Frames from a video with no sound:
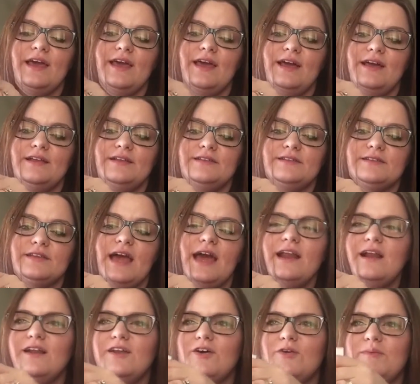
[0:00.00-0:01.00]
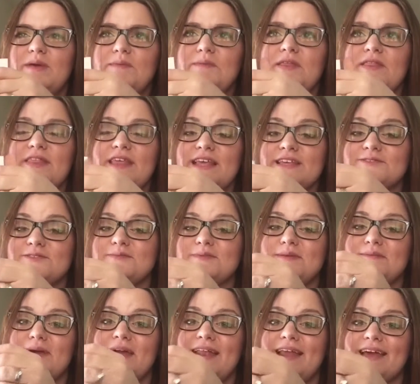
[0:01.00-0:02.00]
And I don't know, maybe these will be
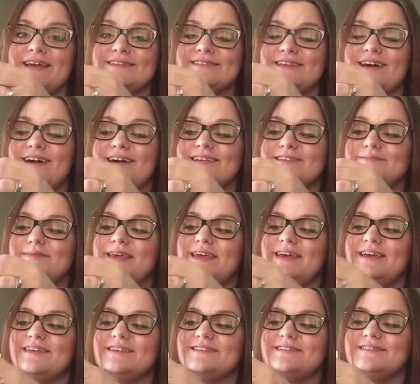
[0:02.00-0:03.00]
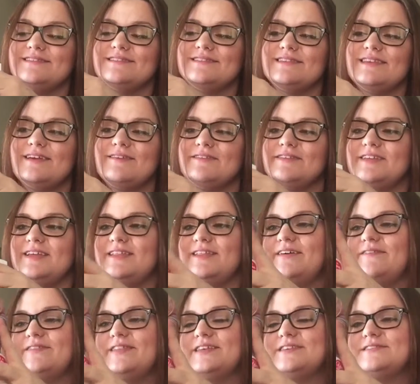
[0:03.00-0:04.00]
my next socks because I really
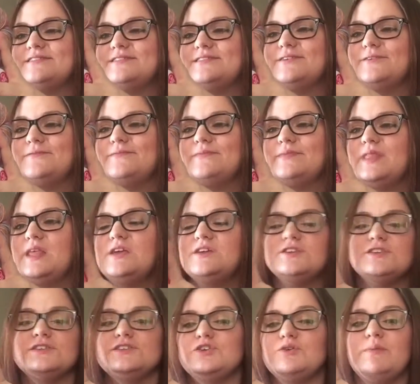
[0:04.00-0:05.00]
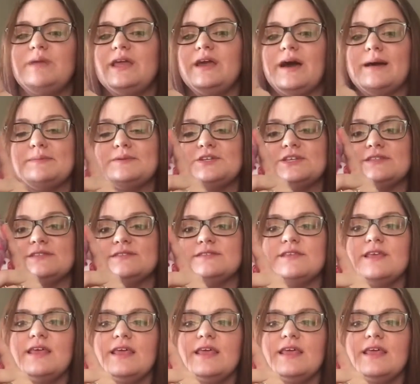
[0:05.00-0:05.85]
love this too. There's just too many options.